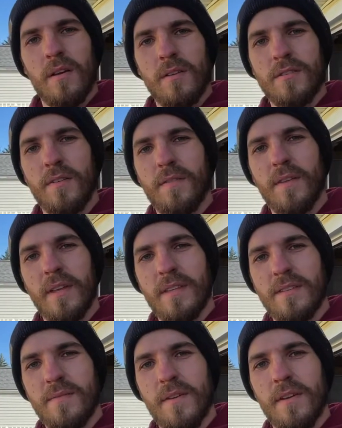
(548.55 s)
So if you like
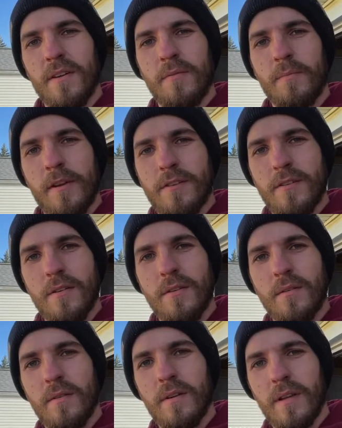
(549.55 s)
this video, make sure
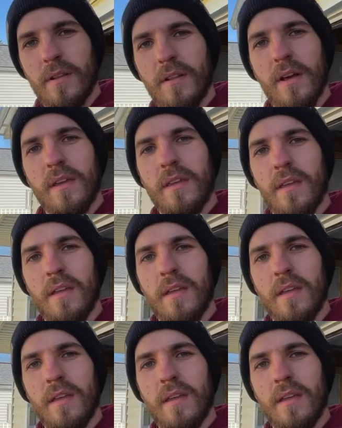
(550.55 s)
you click like